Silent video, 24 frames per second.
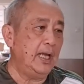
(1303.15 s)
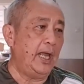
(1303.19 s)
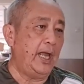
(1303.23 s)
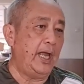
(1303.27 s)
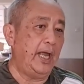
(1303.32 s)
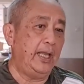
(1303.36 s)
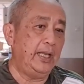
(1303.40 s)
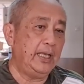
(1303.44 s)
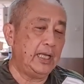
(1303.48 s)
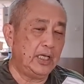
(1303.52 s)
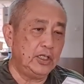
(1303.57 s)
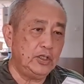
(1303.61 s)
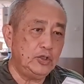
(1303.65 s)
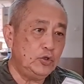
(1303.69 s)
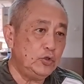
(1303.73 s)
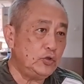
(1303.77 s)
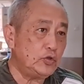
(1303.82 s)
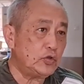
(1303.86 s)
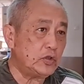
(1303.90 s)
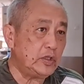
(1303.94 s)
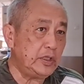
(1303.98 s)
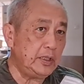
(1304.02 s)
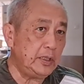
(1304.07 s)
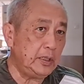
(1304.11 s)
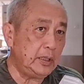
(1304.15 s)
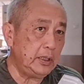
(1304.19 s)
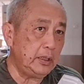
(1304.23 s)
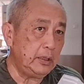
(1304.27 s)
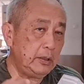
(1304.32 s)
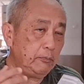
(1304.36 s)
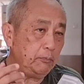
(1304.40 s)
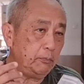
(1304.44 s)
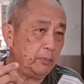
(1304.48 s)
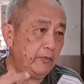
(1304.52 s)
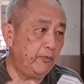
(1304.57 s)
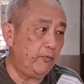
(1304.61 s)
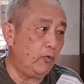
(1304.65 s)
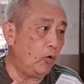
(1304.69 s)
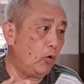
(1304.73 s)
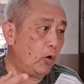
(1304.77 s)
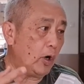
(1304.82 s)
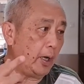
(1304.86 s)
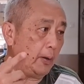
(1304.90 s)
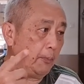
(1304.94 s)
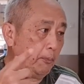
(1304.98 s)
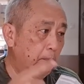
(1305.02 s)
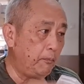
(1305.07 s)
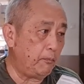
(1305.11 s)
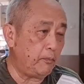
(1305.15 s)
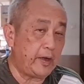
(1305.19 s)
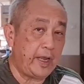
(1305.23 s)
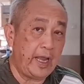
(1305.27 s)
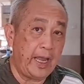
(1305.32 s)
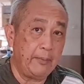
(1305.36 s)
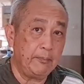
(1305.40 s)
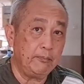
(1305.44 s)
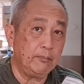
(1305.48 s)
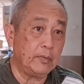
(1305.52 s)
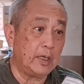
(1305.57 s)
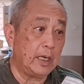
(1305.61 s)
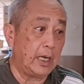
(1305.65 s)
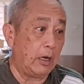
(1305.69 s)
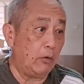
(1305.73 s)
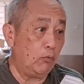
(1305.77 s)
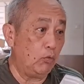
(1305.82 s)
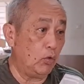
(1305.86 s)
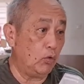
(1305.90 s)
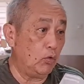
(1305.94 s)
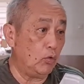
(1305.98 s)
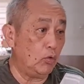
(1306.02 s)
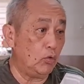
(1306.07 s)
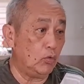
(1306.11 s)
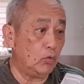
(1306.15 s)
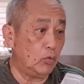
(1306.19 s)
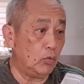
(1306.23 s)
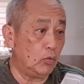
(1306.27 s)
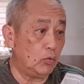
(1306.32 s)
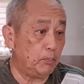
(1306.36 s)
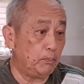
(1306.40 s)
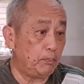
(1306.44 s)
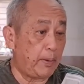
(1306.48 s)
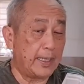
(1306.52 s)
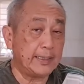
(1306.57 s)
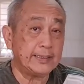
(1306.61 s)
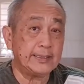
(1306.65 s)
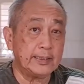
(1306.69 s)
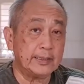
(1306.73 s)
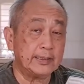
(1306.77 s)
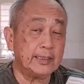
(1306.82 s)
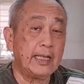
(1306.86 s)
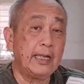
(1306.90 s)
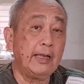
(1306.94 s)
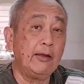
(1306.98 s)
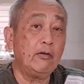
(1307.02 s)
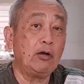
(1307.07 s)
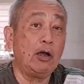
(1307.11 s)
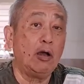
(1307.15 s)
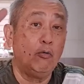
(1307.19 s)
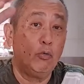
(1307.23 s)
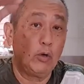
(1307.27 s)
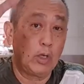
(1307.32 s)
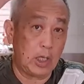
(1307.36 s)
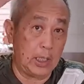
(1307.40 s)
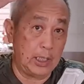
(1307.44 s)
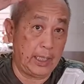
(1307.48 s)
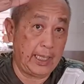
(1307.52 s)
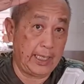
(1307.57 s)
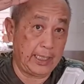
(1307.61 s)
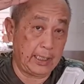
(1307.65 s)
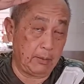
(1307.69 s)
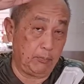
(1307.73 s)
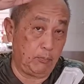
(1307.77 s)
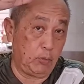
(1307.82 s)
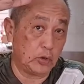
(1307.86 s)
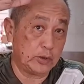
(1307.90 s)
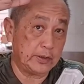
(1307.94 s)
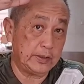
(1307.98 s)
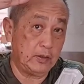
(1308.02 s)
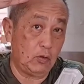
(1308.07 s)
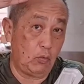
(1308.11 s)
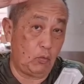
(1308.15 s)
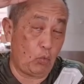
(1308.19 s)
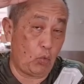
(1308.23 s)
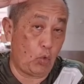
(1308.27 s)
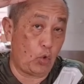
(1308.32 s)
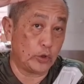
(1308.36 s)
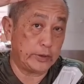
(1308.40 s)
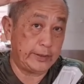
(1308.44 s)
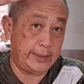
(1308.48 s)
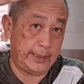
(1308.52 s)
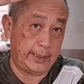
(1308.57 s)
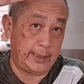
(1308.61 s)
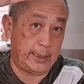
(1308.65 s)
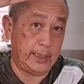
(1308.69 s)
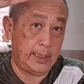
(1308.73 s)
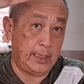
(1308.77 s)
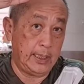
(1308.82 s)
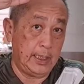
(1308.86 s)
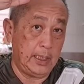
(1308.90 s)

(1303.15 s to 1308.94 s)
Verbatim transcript: And I usually, before I camp, I will pass a town, I will collect a bottle of water.